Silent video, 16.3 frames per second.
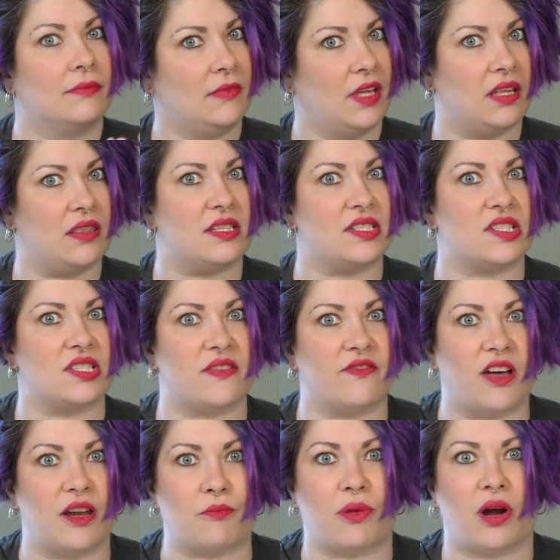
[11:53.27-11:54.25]
And this is the
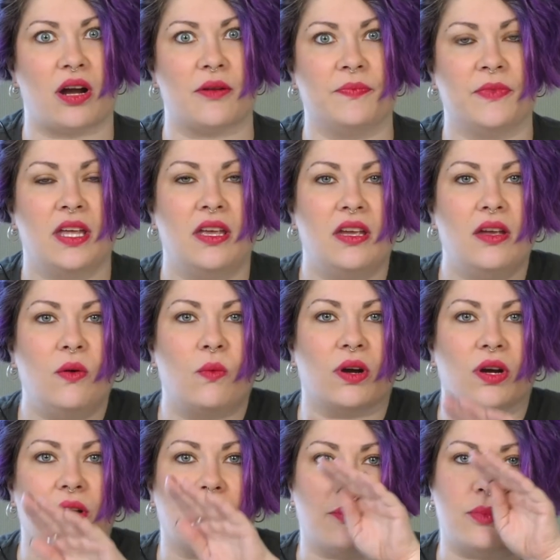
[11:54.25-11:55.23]
fun part. We're
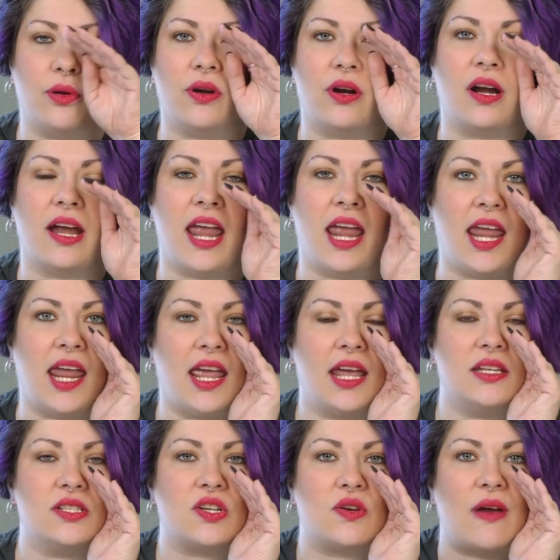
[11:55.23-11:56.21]
going to put our
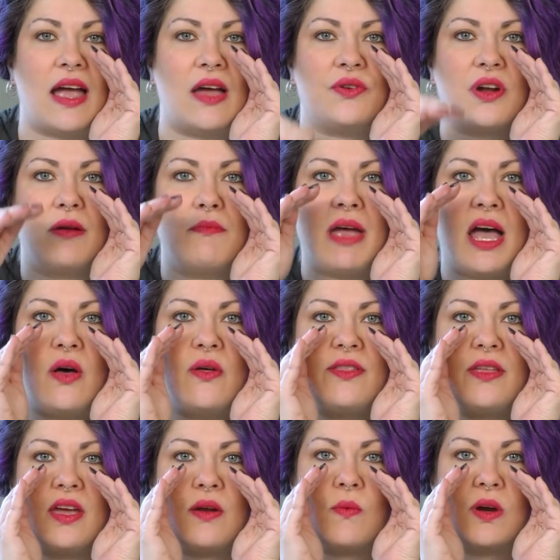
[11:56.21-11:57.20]
hands around our
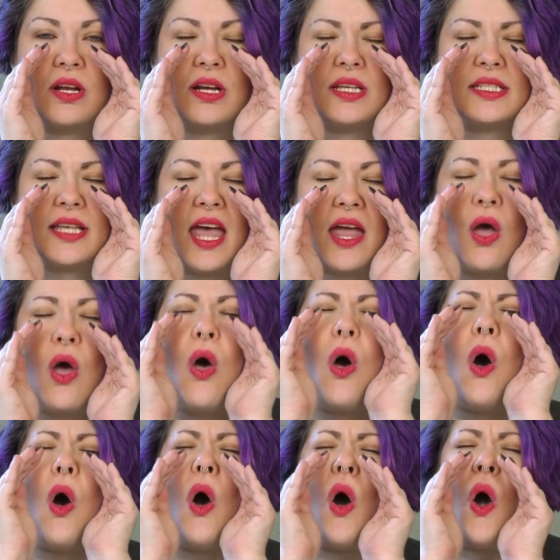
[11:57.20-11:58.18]
mouth and we're going to say,
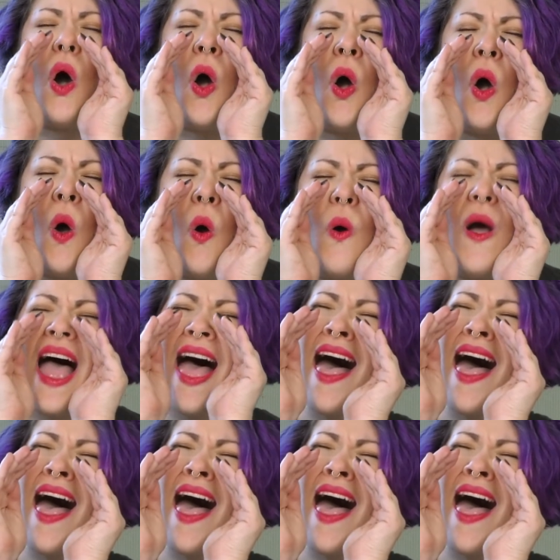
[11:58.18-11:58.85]
"Oh,